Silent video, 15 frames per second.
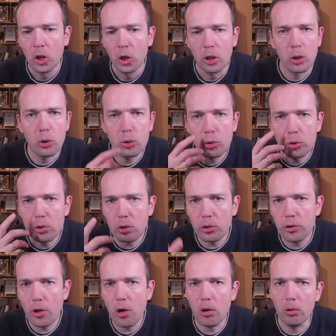You do not
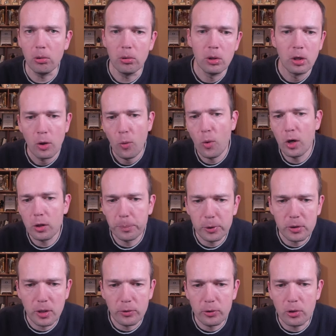know where to
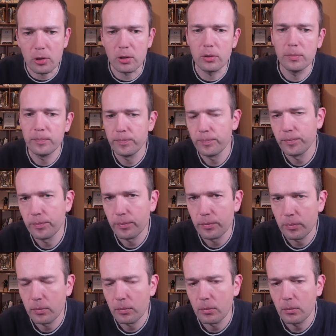put the rook.
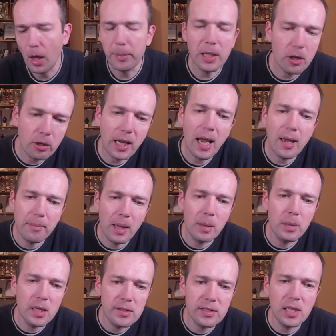I mean, okay,
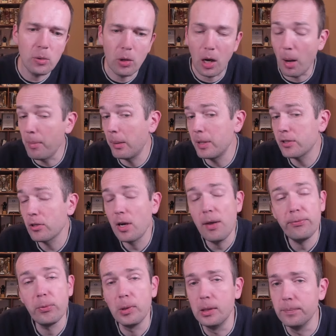maybe it's e1, or maybe it's on
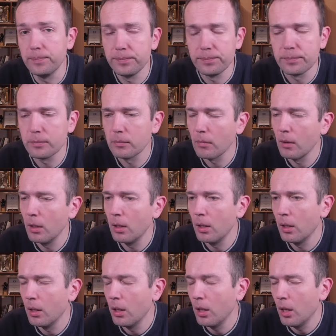f1.
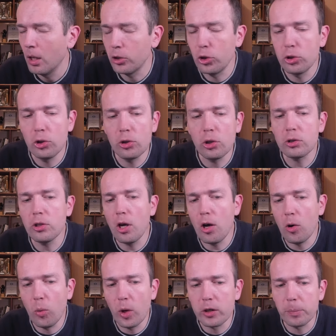You do not
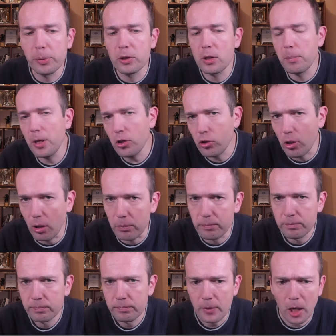know where to put the bishop.
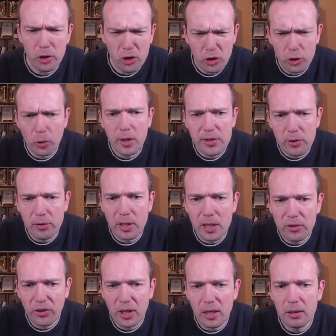Are you sure it's on
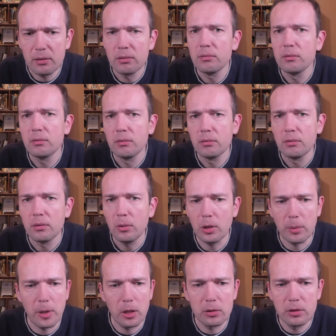e3? What
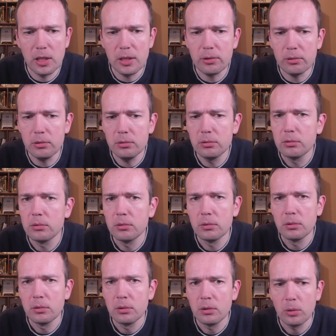about d2?
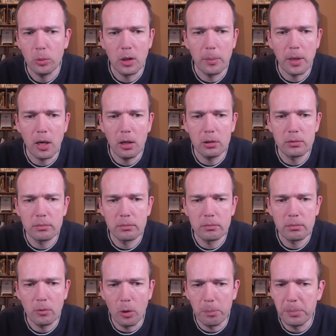What about
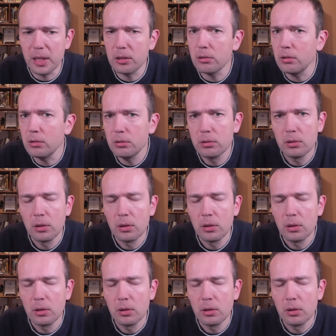on b2?